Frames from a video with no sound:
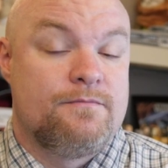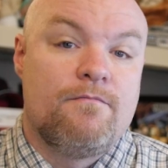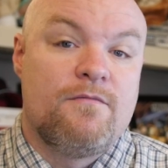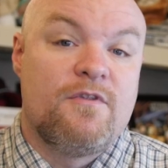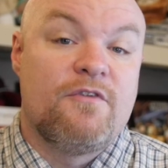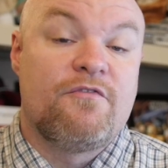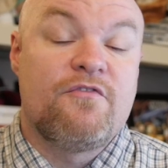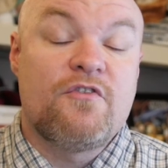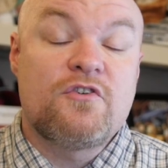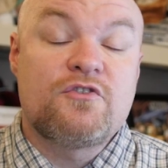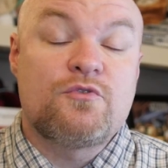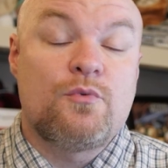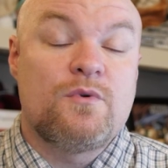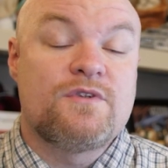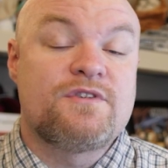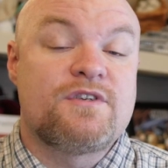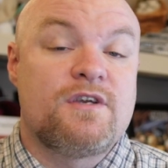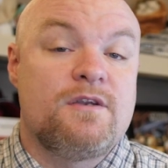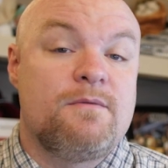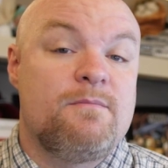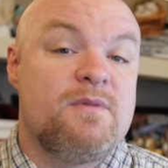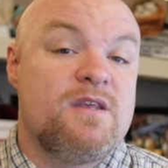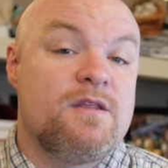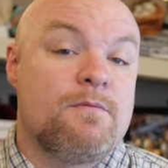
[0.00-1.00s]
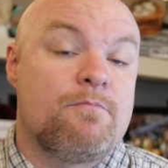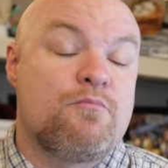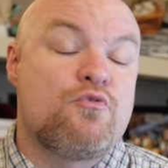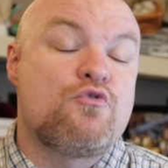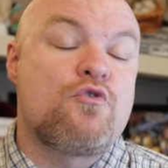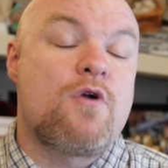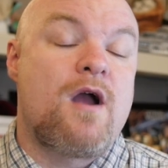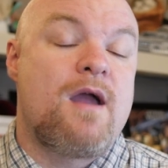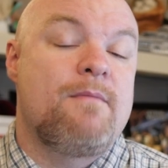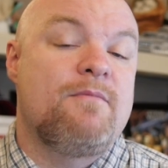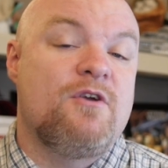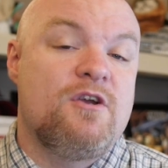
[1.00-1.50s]
The first one's gonna be the
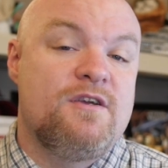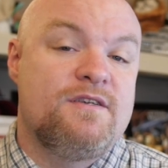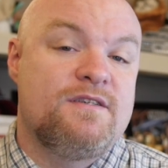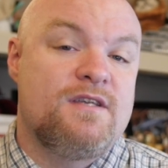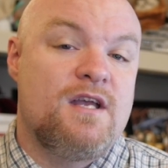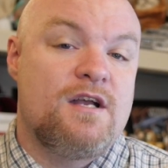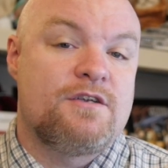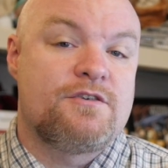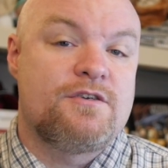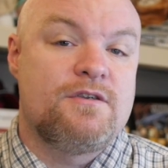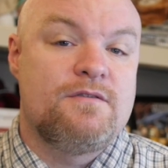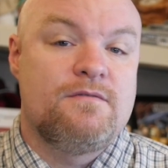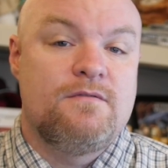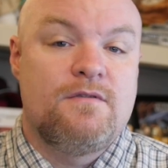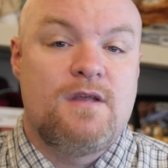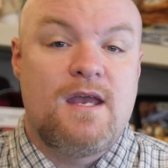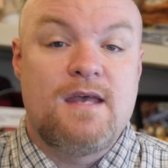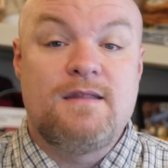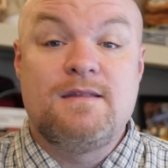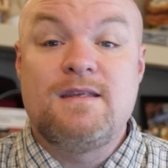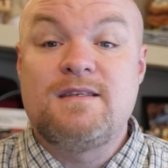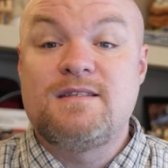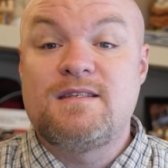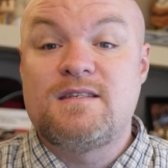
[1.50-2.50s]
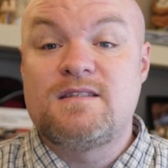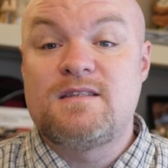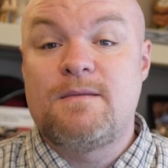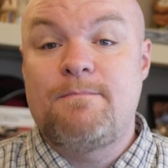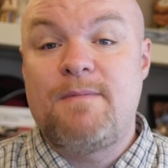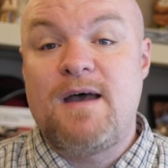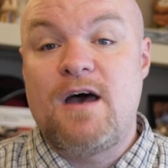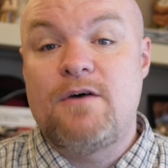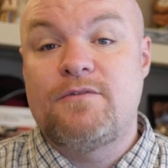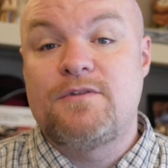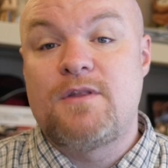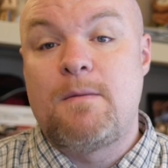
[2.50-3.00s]
primary section, and this is
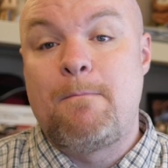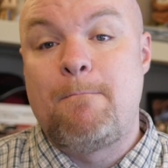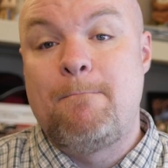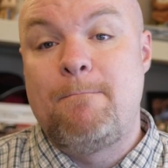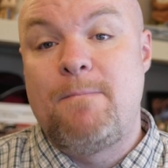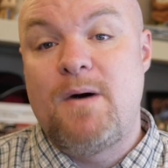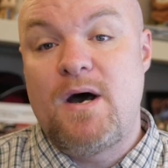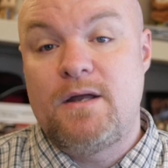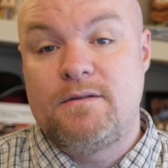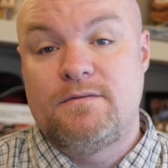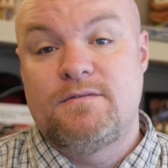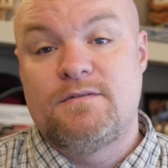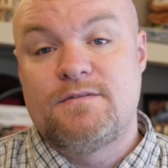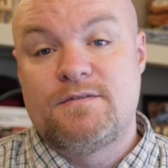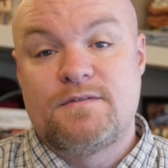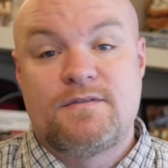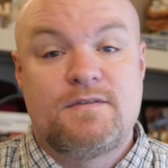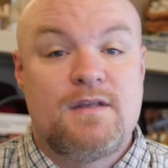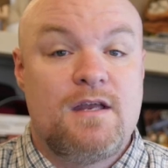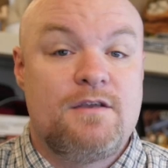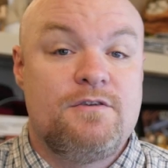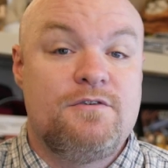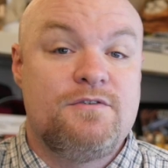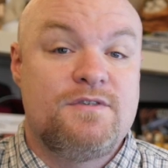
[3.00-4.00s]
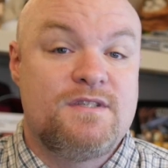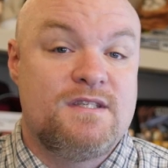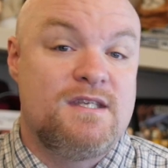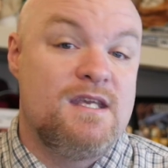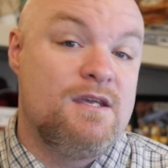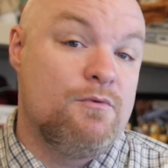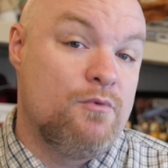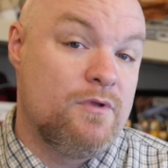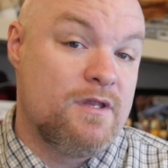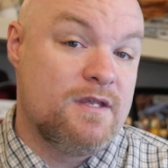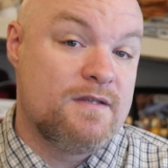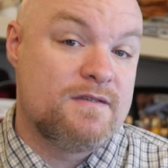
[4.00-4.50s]
about the buttons that you
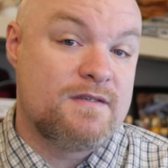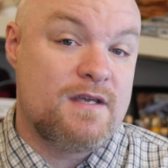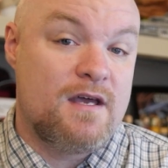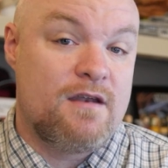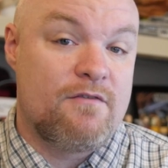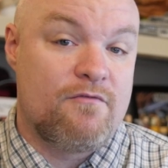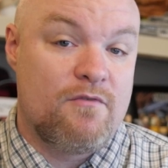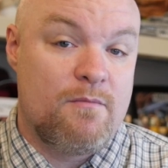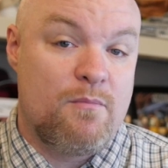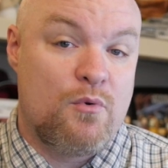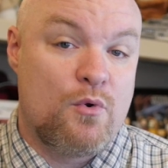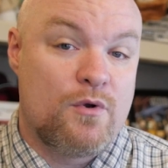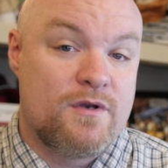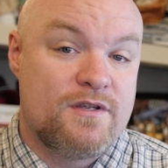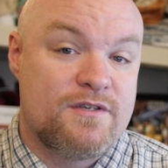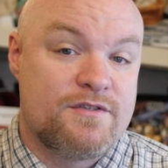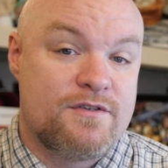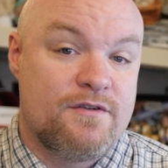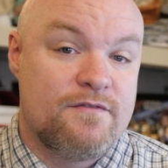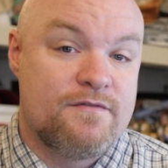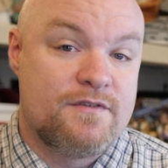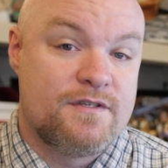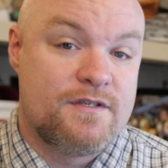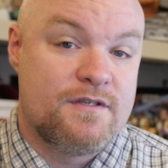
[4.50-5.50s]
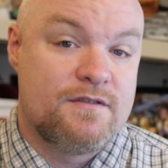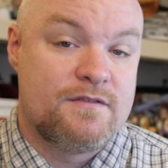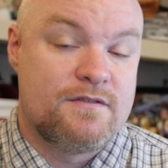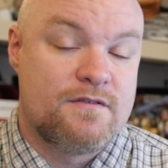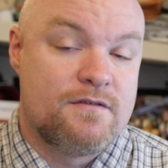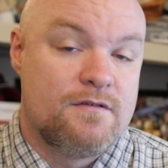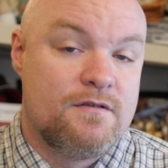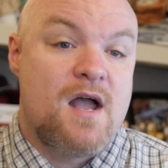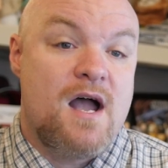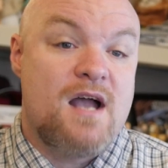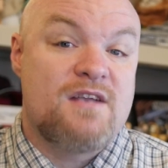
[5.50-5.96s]
see with inside of reporting services.